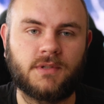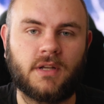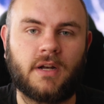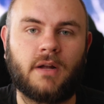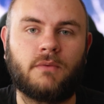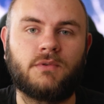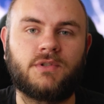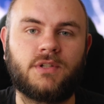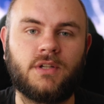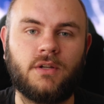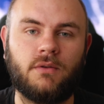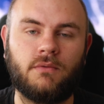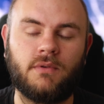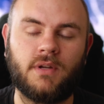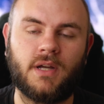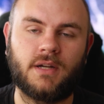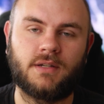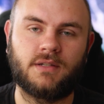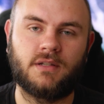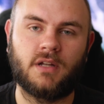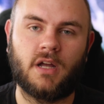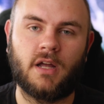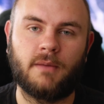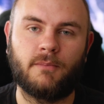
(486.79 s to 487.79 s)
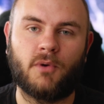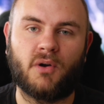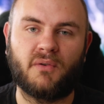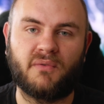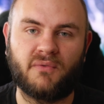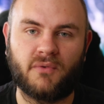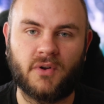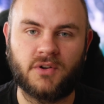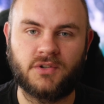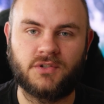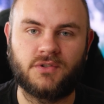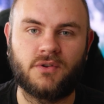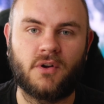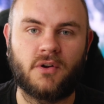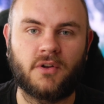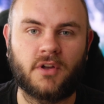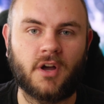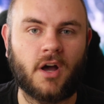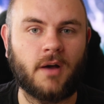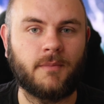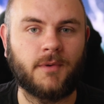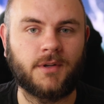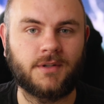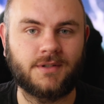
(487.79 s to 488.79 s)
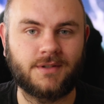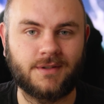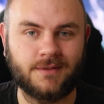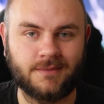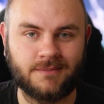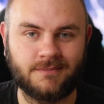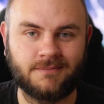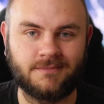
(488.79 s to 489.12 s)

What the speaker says: and I will see you next time on Fresh Start Comics.